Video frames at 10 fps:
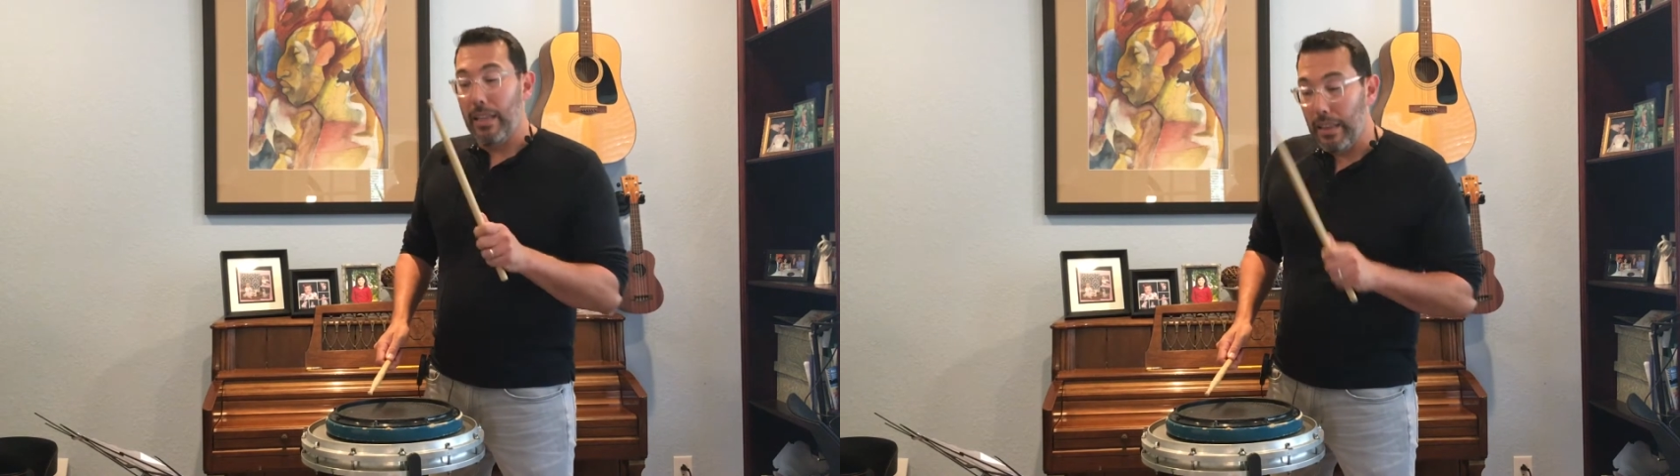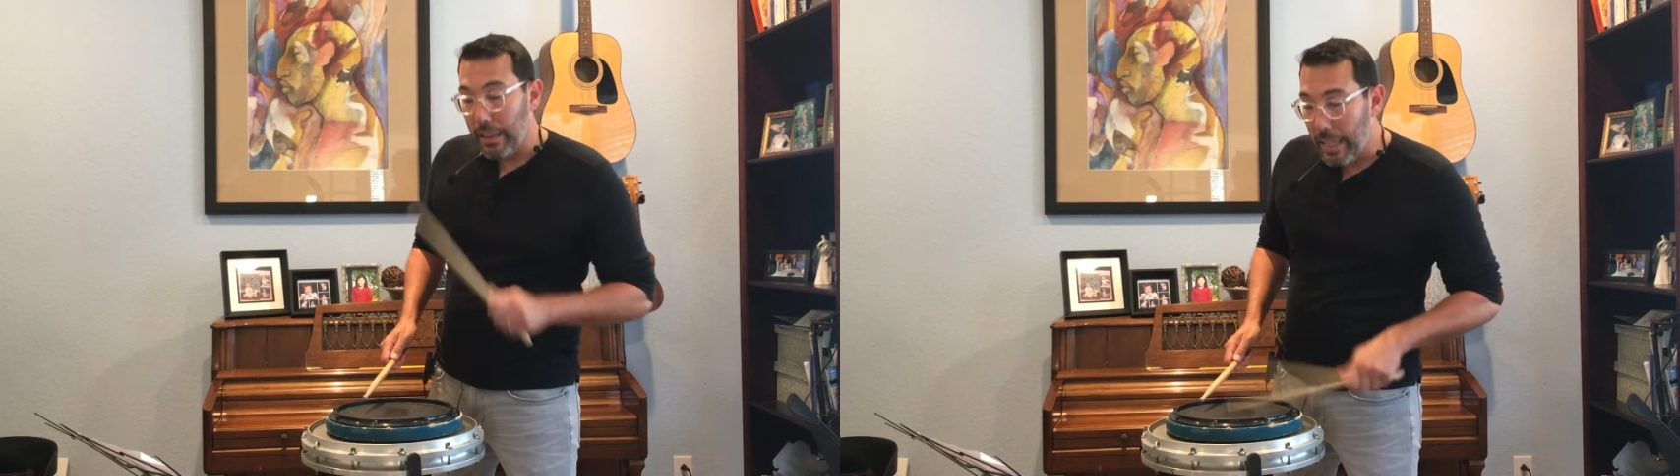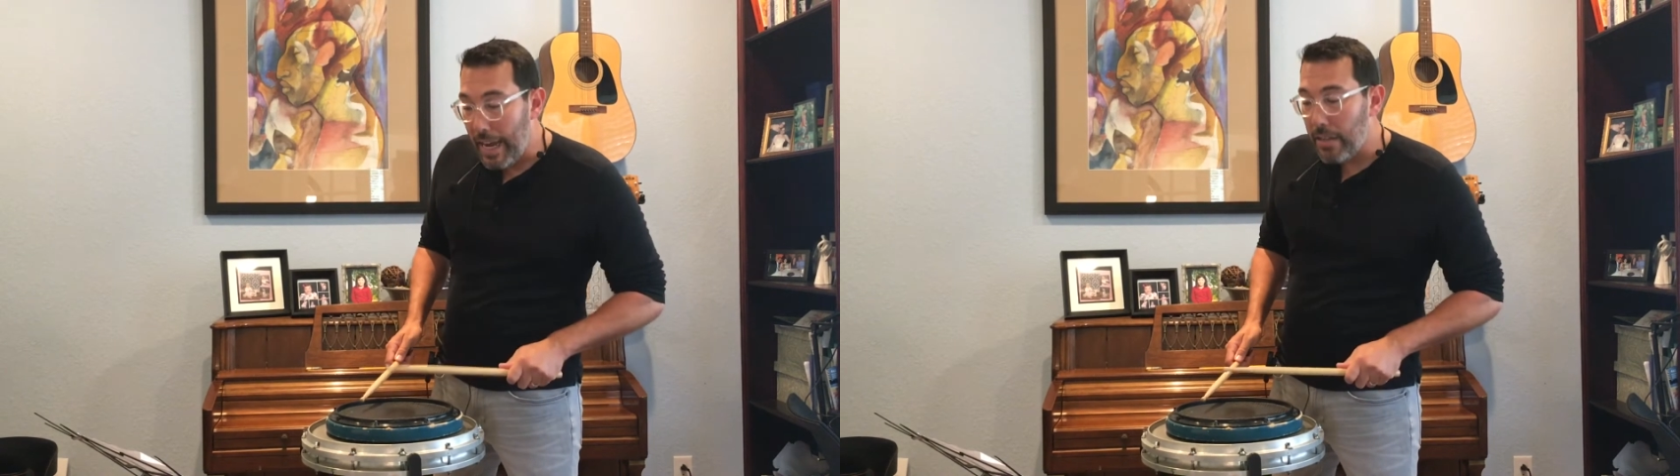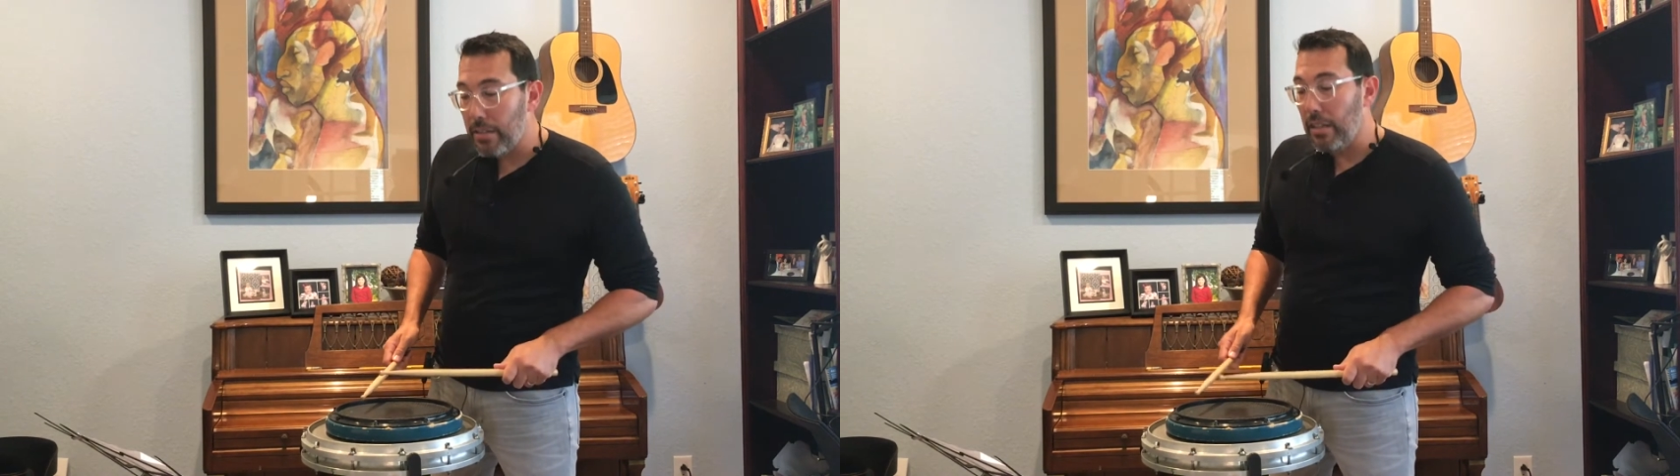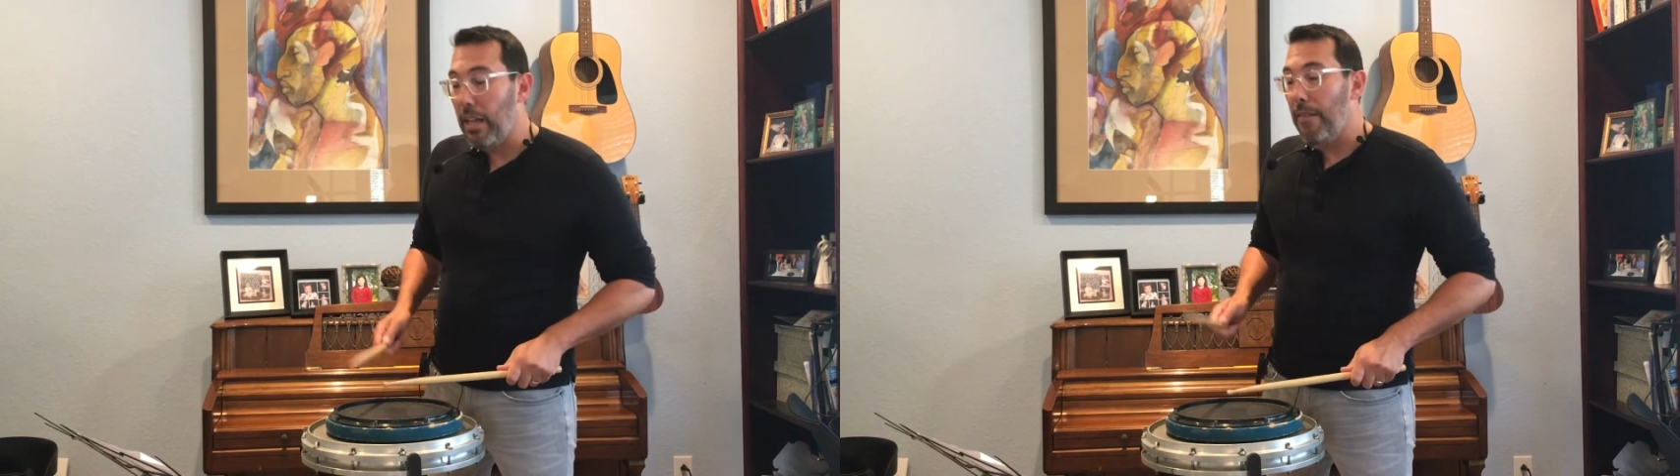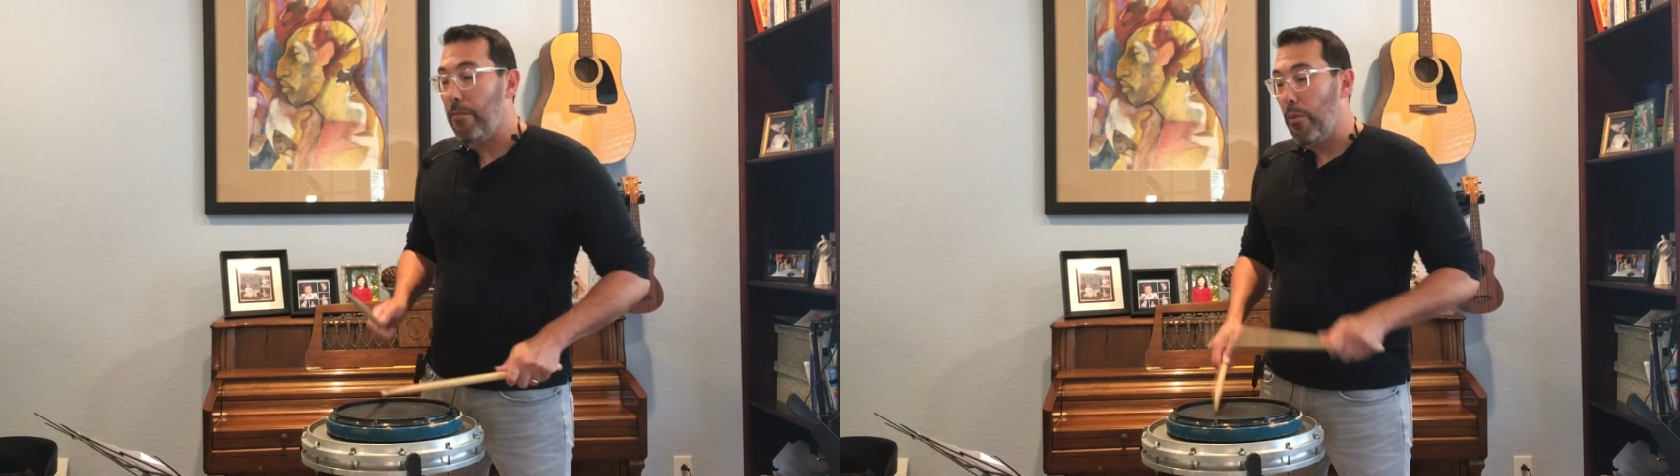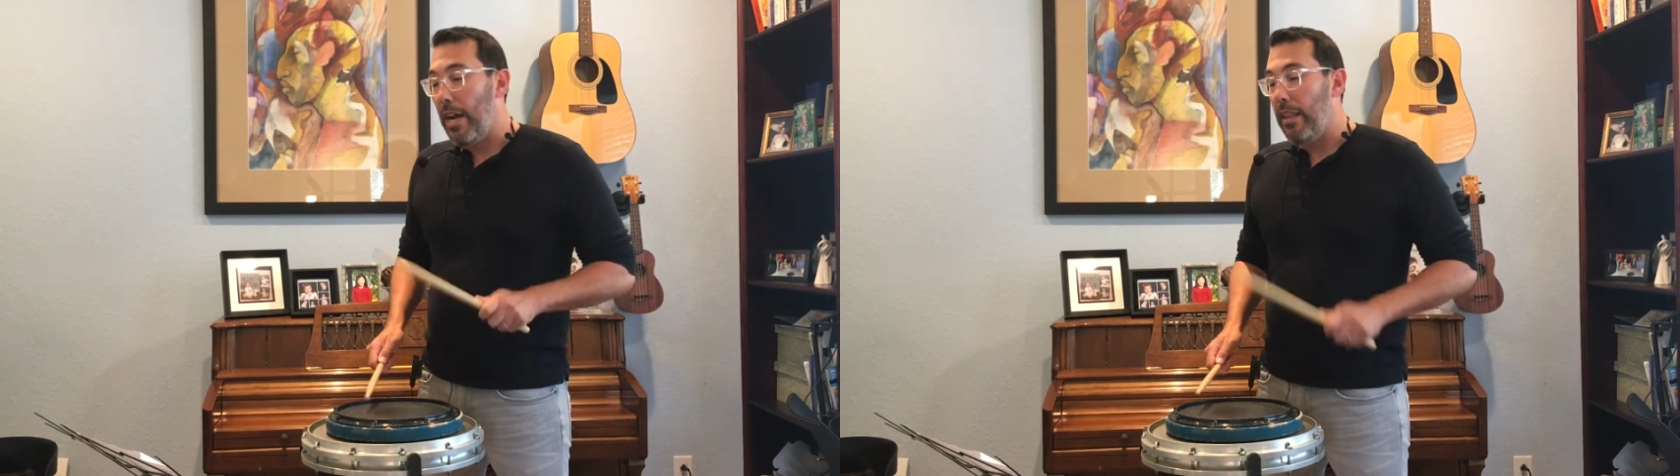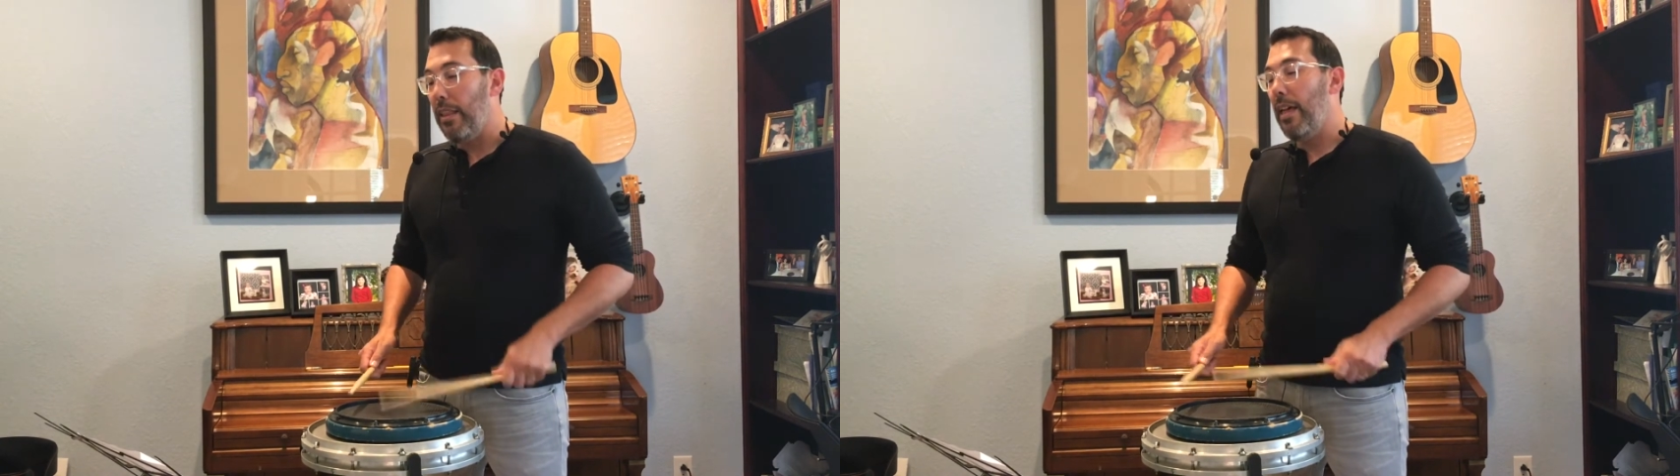land on the left, right,